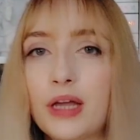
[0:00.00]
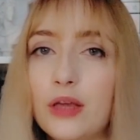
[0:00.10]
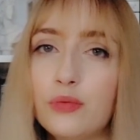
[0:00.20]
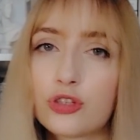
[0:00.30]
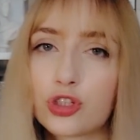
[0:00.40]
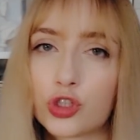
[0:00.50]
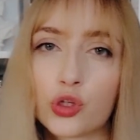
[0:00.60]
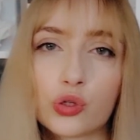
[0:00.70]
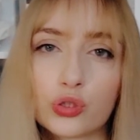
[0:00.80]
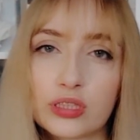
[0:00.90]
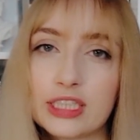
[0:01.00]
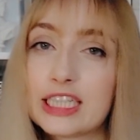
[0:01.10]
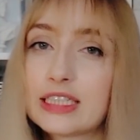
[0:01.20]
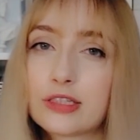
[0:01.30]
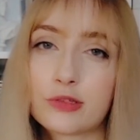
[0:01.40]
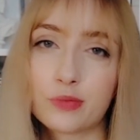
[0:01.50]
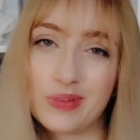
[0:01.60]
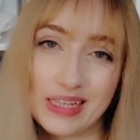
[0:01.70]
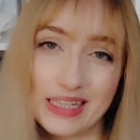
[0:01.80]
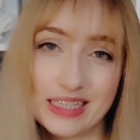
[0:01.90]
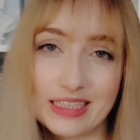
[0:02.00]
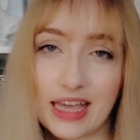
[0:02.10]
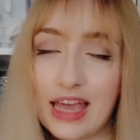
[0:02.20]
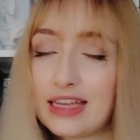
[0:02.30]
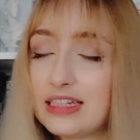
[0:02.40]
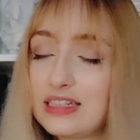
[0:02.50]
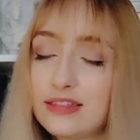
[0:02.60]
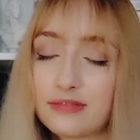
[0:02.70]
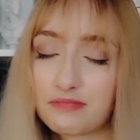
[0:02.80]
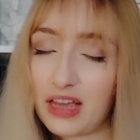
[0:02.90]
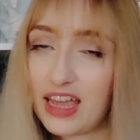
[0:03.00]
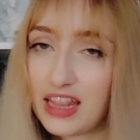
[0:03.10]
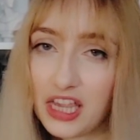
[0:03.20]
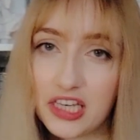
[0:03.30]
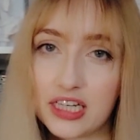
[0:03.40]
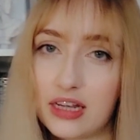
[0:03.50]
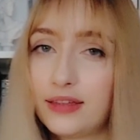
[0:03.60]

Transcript: but it was short and sweet and I liked it.